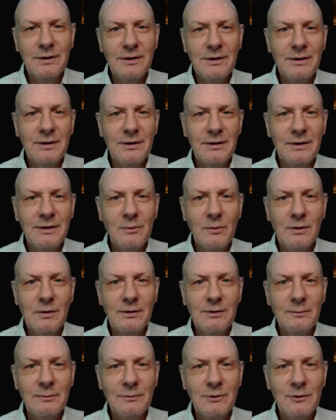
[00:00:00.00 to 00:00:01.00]
and I
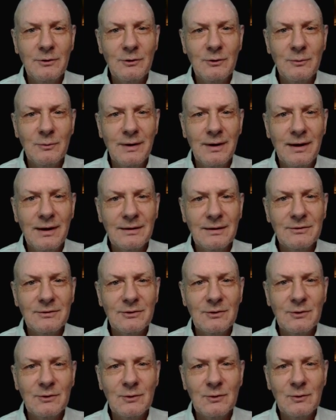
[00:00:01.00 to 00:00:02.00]
welcome you back
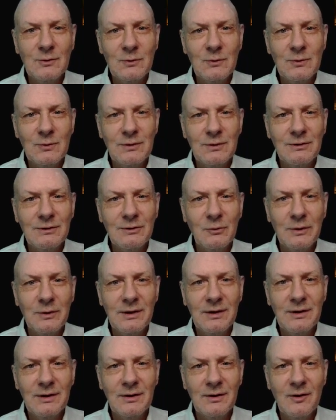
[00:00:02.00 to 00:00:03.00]
to another
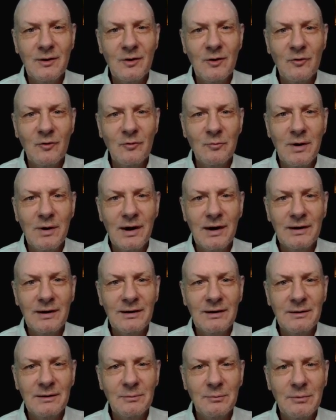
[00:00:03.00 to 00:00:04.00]
week of
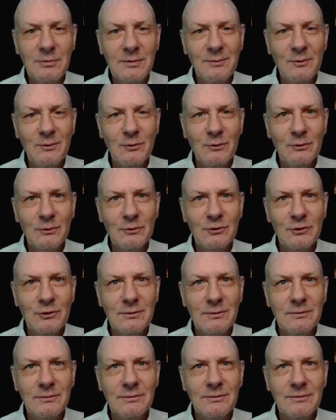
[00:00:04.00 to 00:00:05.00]
Mining Biblical
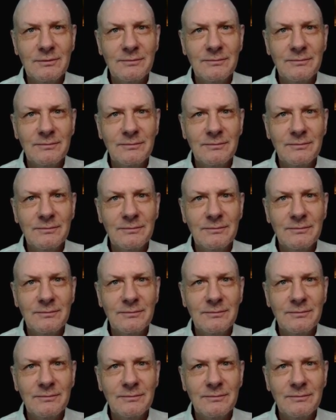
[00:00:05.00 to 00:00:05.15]
Truth.